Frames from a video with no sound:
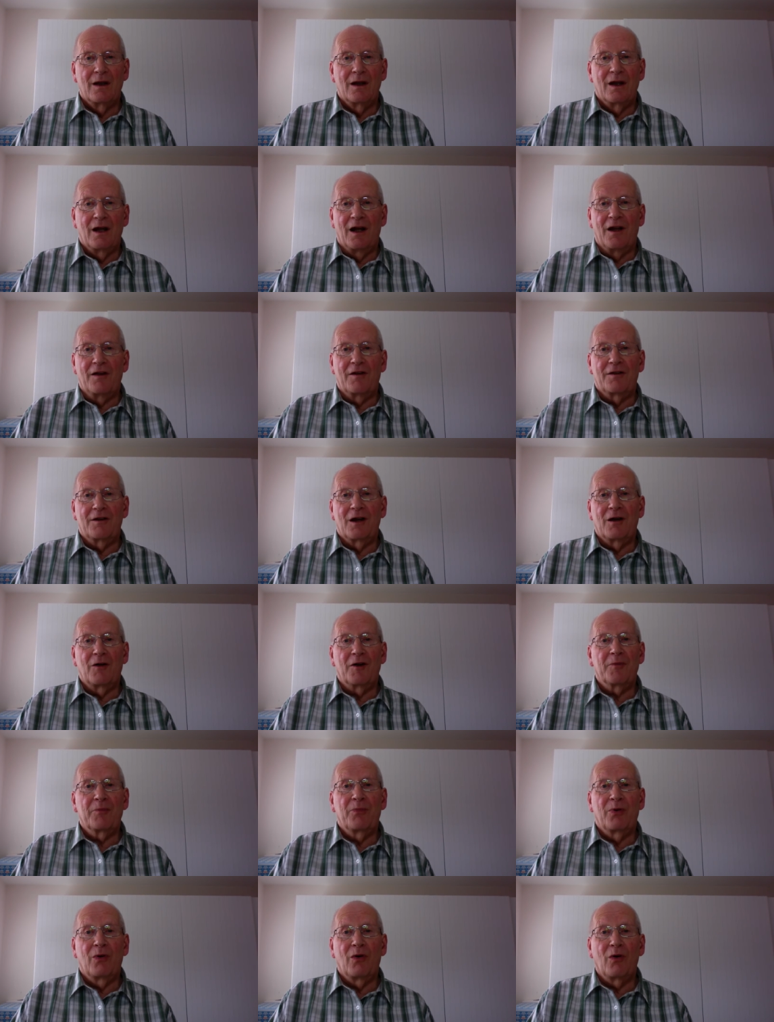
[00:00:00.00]
And so, as
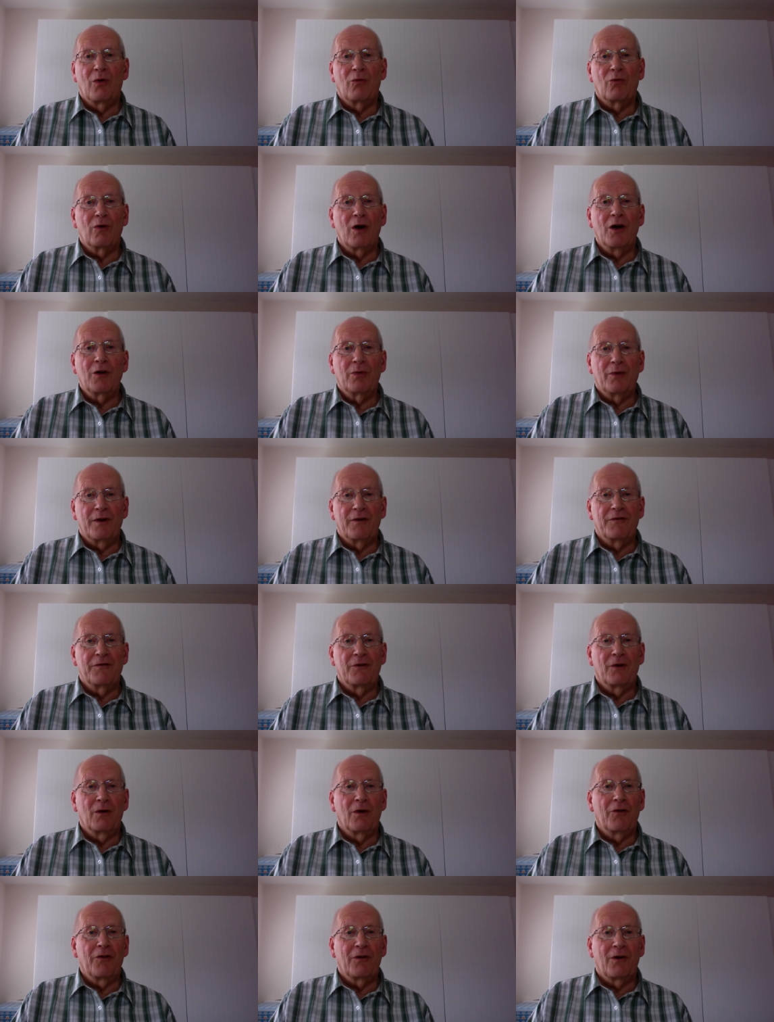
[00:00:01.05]
Paul wrote with the
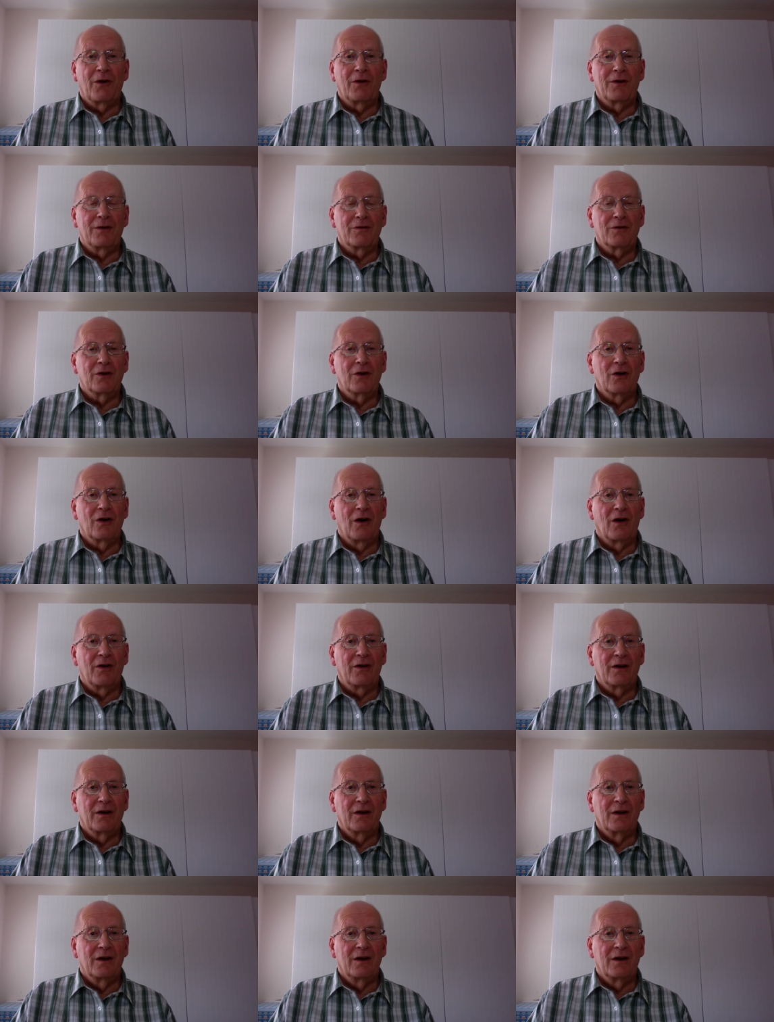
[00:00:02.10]
full authority of God,